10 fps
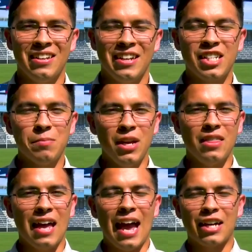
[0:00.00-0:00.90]
And Smith
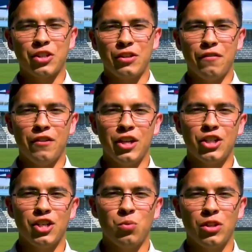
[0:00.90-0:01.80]
actually
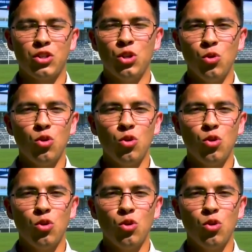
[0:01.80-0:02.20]
finishes with two